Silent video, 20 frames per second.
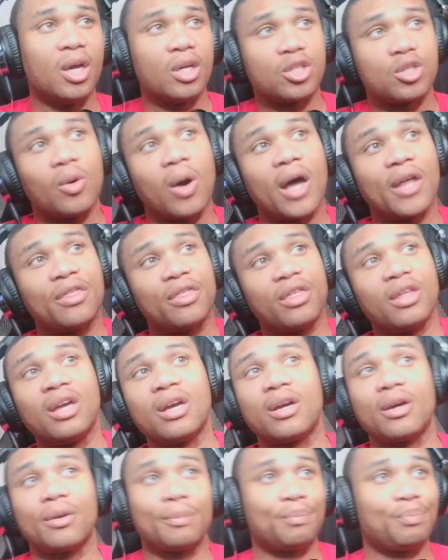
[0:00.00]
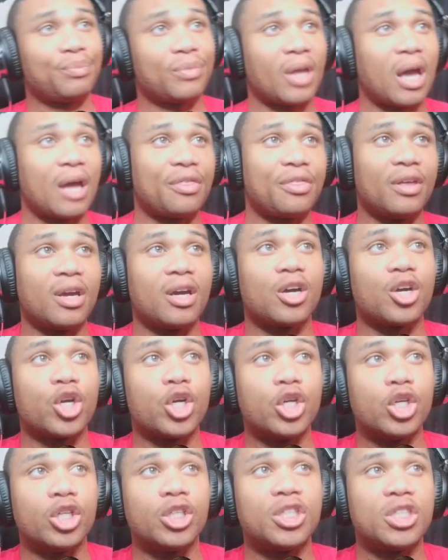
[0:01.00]
So I think a
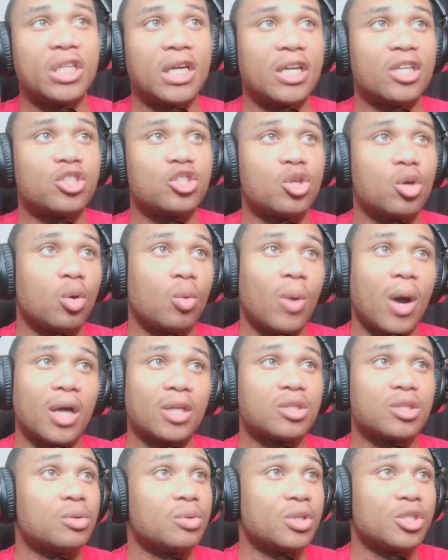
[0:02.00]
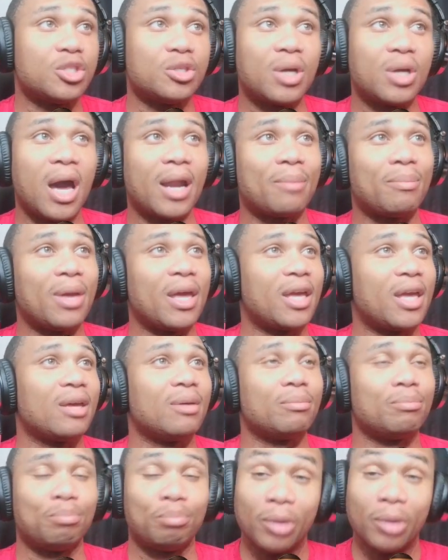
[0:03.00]
good change to Uatu is you got to make
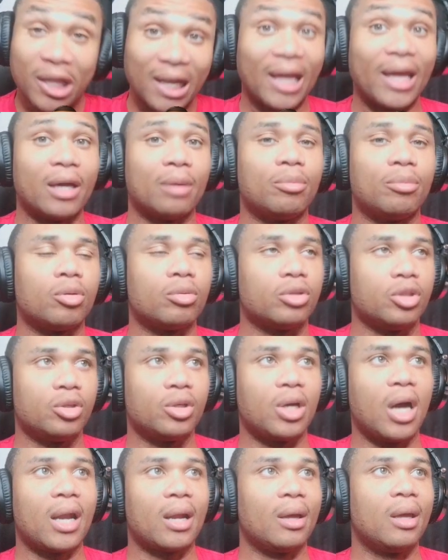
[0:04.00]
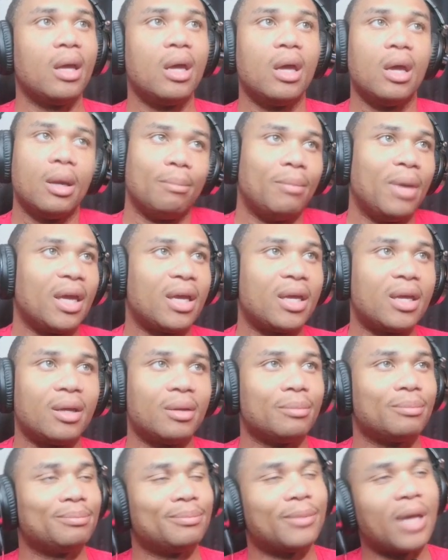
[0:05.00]
him playable. You got to make
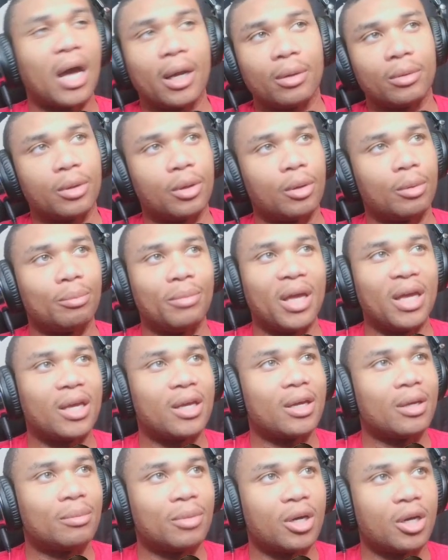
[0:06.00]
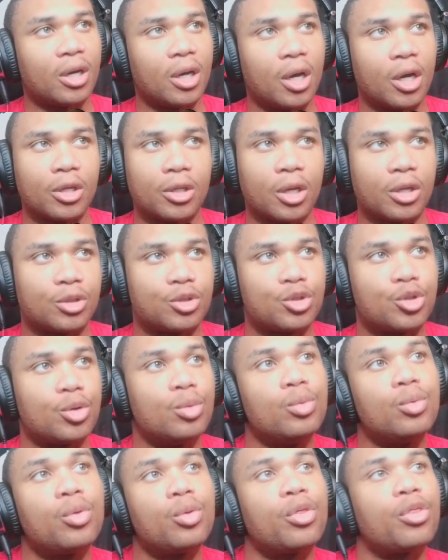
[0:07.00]
him, I don't know, make him a
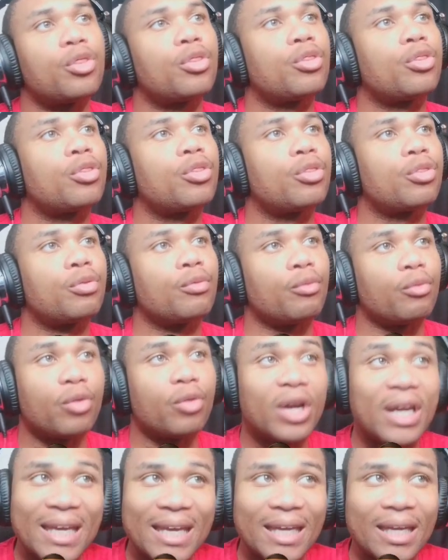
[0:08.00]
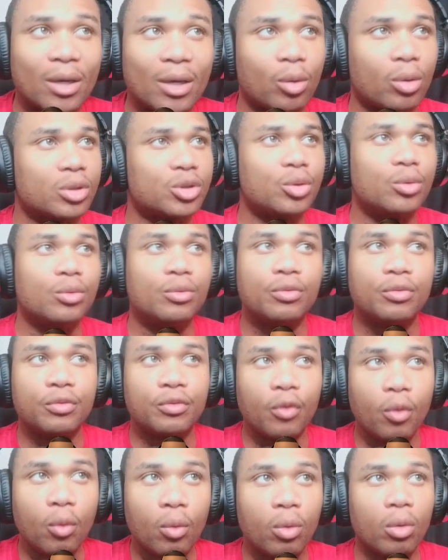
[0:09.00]
2-3 or
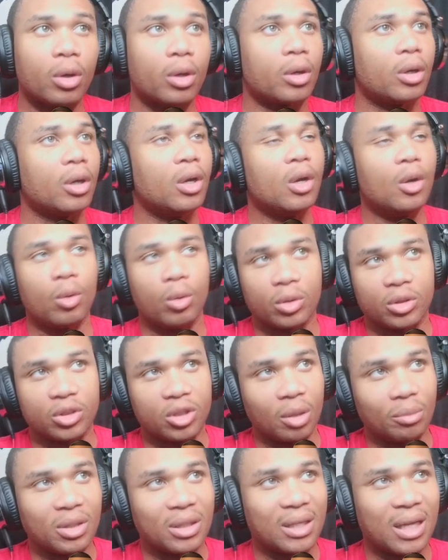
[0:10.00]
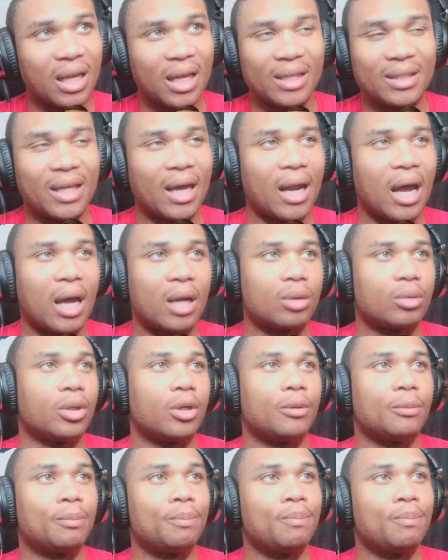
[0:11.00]
2-4 or something like that. I don't know.